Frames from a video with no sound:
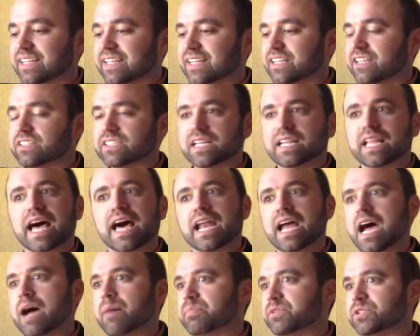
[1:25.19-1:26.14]
there's a lot
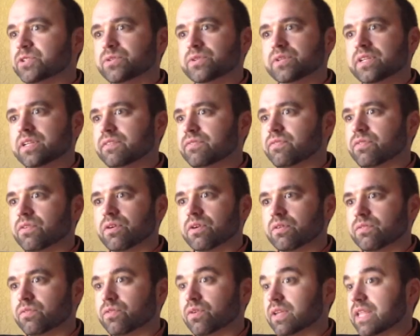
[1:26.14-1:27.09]
of opportunity
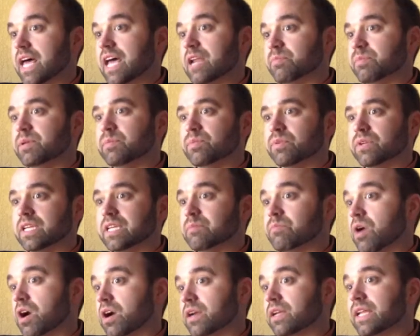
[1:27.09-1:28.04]
for a lot of people in
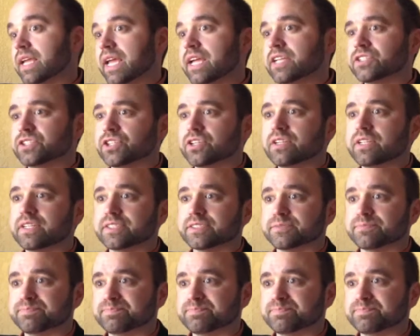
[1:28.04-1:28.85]
marketing and journalism.